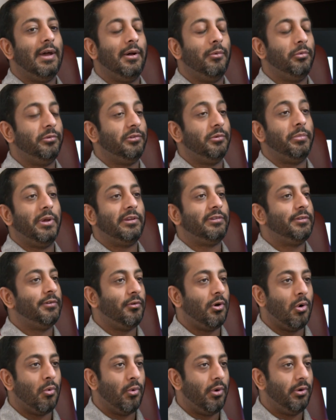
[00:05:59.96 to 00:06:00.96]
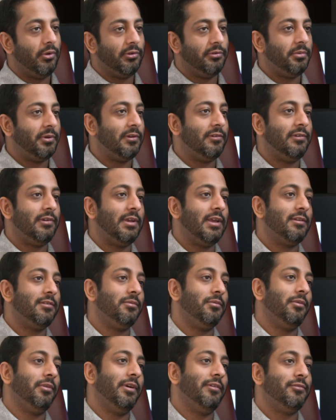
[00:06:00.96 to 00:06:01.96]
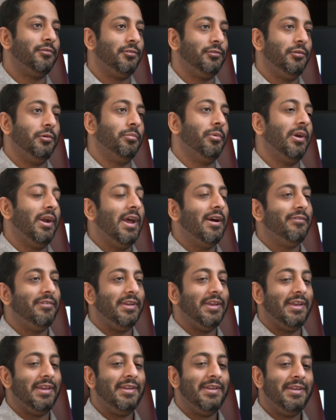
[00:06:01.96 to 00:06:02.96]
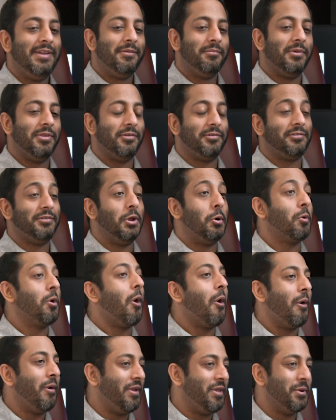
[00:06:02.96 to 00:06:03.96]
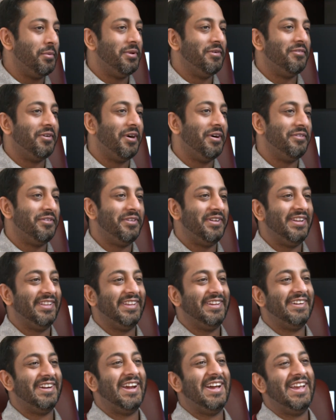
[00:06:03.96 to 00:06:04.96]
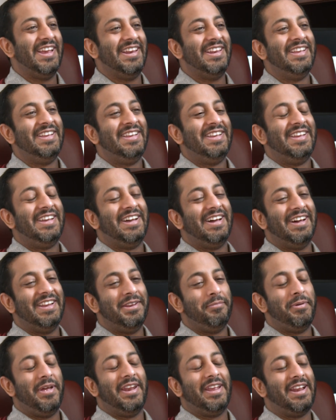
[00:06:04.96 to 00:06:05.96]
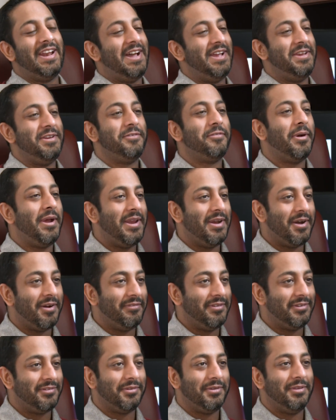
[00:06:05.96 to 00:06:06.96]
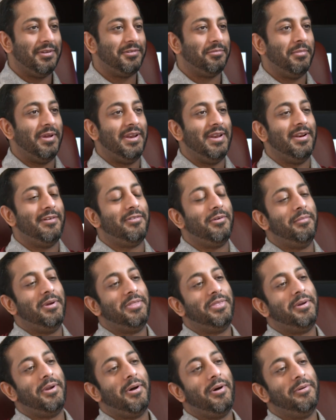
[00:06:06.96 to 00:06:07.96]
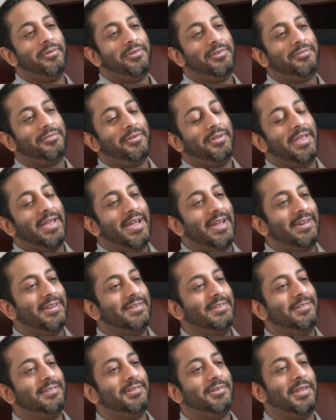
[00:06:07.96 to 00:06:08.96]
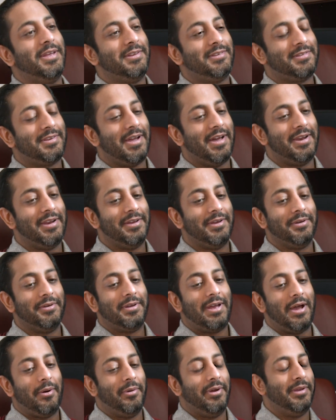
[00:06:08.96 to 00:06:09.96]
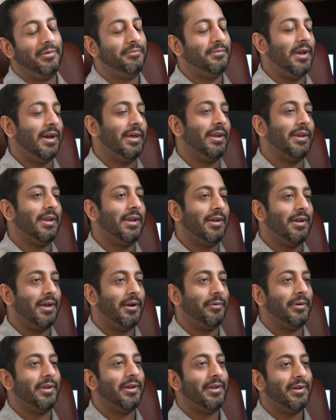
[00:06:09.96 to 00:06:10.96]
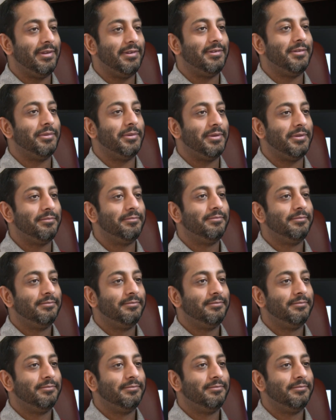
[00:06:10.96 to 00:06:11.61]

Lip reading: was the best of all worlds, because you get to lift super heavy, but there's no cardio involved really, right? Depending on how you train, obviously, there's many different methodologies for that, so that's kind of how I got into it.